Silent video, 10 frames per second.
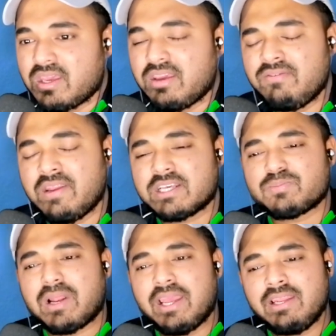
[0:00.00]
even
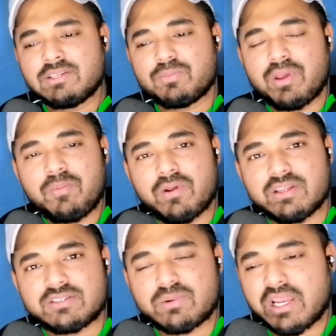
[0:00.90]
explaining to people,
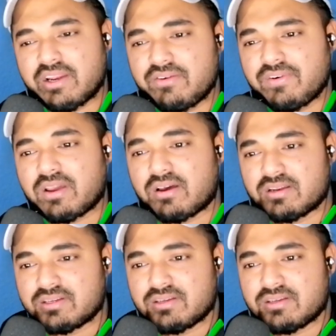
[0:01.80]
it's really difficult.